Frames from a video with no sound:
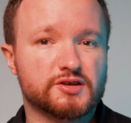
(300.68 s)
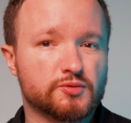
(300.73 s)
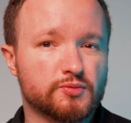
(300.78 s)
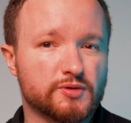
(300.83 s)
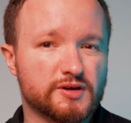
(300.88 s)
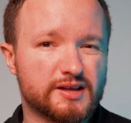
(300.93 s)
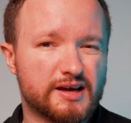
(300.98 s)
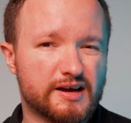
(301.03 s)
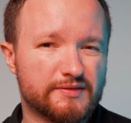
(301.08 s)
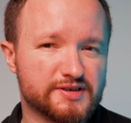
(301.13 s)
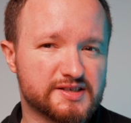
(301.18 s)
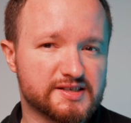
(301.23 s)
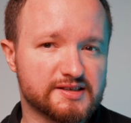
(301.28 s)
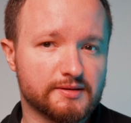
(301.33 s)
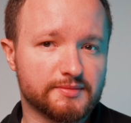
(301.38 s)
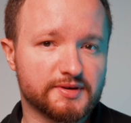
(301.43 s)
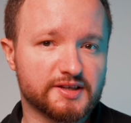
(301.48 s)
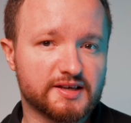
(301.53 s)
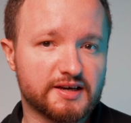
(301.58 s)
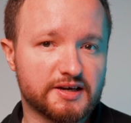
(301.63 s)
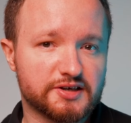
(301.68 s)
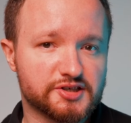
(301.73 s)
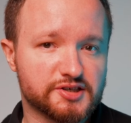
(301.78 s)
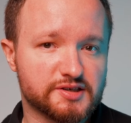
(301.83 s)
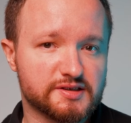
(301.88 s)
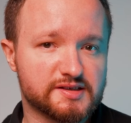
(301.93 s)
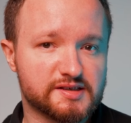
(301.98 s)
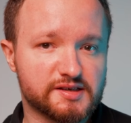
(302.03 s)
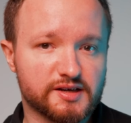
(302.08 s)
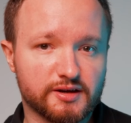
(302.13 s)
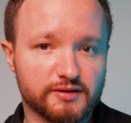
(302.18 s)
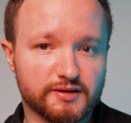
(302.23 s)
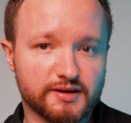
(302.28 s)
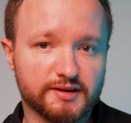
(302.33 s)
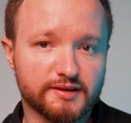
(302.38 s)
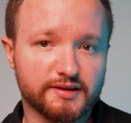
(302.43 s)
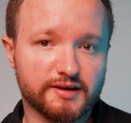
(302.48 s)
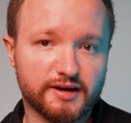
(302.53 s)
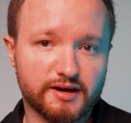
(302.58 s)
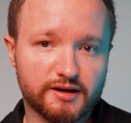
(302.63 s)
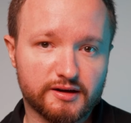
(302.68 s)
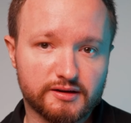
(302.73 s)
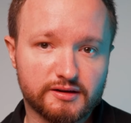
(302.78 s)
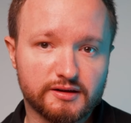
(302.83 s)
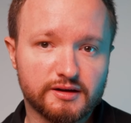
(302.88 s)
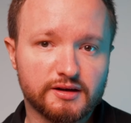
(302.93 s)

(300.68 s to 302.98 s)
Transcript: it will have its limitations here and there.